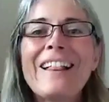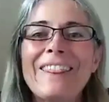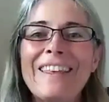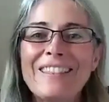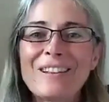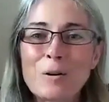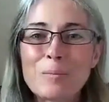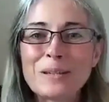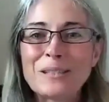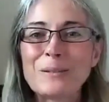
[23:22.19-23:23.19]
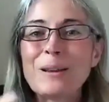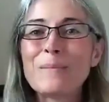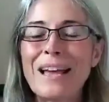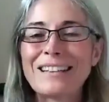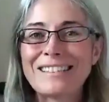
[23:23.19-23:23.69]
then the corpus luteum
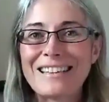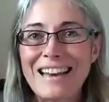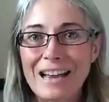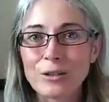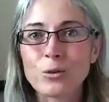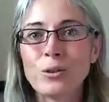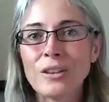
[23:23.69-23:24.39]
has a natural